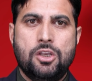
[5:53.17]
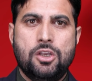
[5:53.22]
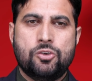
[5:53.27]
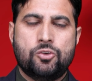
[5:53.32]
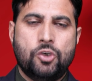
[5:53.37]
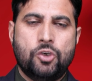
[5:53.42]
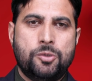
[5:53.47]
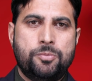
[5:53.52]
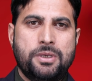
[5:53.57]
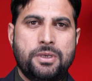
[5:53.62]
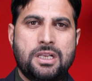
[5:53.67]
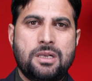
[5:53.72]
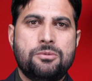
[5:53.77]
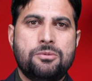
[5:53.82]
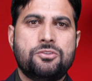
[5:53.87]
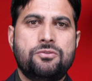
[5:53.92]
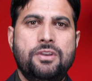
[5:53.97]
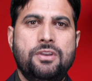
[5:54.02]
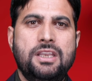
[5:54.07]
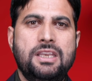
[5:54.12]
So it
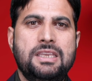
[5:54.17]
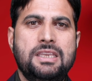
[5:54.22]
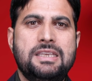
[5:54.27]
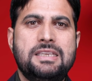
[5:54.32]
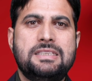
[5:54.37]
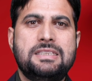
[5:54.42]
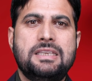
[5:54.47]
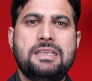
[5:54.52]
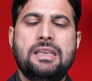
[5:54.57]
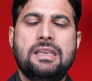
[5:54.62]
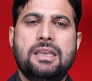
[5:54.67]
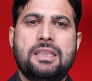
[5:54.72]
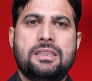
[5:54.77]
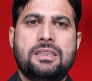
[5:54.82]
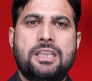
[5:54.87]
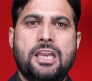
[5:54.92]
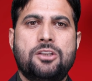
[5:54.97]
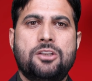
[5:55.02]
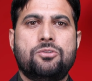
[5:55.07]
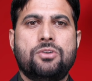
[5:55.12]
becomes very easy
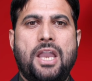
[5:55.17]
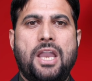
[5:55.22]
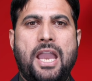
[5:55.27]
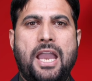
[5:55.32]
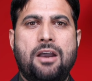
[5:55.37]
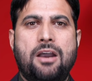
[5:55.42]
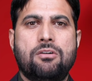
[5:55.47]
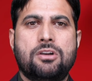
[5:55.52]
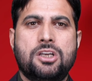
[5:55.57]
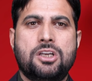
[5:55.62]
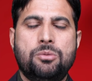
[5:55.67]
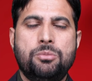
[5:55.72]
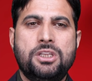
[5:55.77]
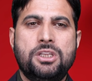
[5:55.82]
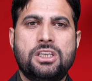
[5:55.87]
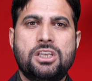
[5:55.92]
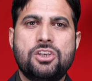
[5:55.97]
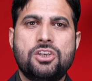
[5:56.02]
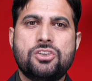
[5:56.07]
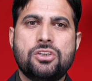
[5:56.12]
then to have
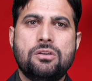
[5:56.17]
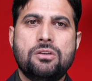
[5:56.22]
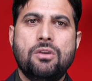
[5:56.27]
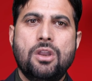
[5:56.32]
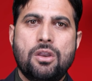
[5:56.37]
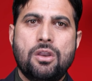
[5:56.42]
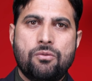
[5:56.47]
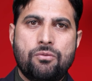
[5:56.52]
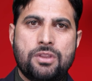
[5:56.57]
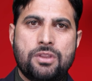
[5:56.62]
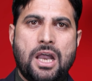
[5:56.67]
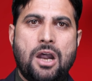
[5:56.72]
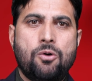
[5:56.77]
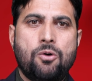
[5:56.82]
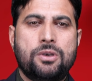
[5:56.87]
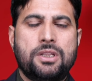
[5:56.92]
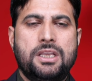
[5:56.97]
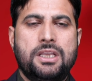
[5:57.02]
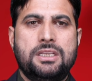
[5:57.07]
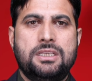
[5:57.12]
communication
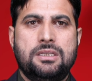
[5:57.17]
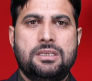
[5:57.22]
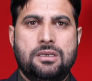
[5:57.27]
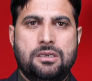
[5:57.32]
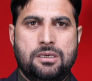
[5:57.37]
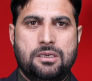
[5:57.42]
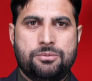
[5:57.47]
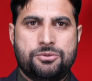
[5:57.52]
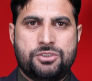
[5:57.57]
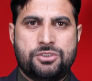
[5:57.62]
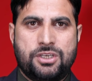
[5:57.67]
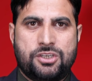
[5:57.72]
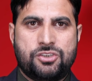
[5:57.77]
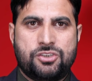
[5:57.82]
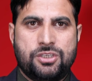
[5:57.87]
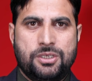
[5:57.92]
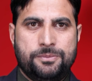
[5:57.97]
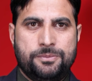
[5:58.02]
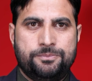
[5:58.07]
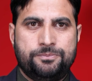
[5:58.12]
without any
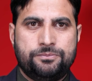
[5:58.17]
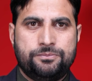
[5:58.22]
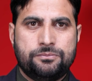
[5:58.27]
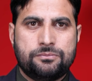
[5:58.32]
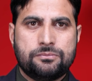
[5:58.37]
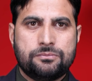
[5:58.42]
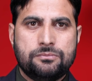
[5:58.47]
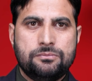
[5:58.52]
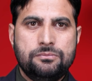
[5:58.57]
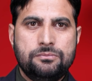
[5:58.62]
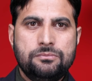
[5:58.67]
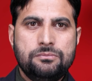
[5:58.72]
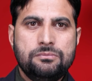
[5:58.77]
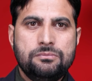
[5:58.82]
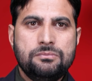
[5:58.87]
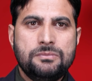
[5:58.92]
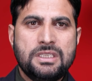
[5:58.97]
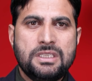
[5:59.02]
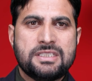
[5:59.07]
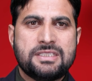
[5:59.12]
obstruction.
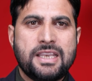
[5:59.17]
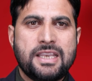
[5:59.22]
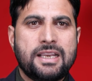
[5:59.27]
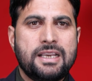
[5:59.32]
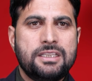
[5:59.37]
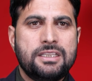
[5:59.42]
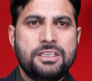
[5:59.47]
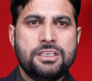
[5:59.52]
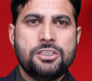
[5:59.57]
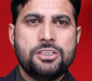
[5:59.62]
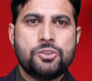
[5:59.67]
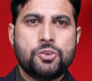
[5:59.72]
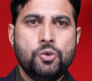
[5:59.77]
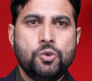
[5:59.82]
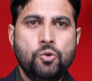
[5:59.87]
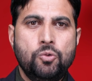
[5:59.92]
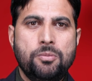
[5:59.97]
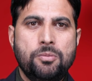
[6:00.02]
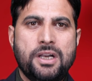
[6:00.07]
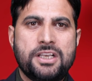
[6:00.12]
Second thing is
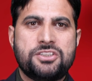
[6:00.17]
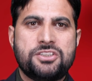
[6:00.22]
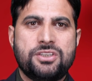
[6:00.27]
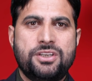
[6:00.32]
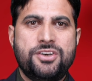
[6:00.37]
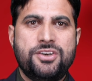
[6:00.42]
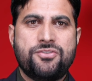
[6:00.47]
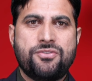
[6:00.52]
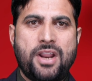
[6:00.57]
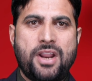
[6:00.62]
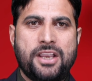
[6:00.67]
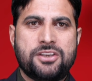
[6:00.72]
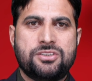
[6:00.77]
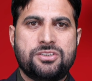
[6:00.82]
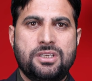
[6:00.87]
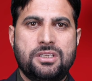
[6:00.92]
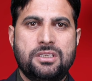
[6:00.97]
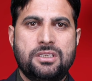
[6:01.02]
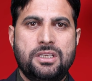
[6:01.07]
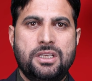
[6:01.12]
too much
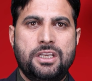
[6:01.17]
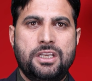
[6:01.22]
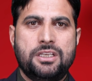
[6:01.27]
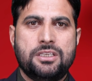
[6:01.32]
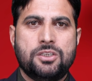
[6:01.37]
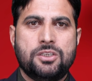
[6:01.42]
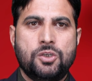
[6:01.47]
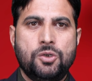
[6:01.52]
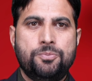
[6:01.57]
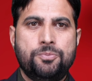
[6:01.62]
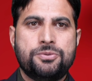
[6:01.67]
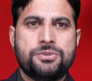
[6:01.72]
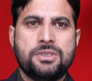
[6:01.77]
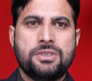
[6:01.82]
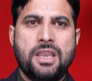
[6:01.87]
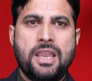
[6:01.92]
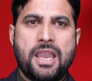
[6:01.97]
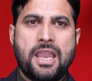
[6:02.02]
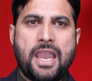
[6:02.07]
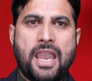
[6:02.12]
interaction in groups
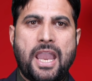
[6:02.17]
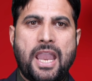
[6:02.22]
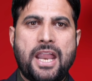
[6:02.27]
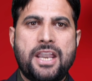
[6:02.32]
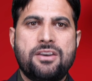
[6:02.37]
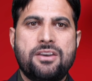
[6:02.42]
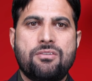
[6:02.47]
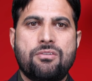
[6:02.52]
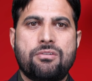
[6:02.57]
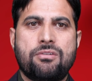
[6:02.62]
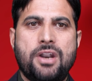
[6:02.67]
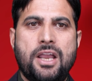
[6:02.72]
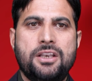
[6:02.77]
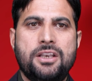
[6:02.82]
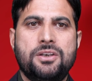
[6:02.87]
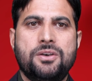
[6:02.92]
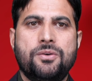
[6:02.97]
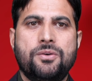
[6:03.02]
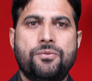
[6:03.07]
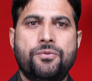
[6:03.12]
and
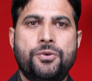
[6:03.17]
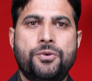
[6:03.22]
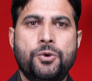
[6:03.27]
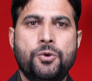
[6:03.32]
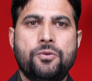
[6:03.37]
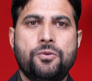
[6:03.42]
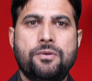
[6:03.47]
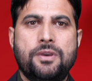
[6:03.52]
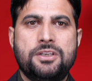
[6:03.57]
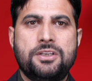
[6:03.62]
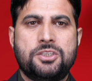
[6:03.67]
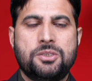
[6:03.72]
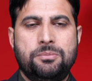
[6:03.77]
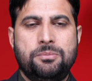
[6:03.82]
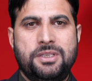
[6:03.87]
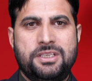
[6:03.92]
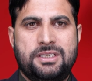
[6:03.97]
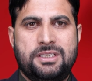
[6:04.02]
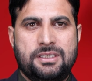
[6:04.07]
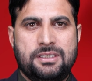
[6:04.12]
run frequent
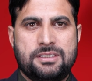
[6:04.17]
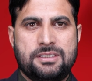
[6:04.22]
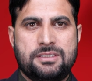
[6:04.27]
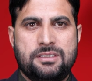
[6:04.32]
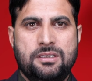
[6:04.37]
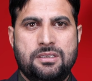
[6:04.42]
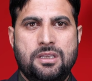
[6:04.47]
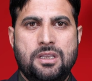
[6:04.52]
meetings.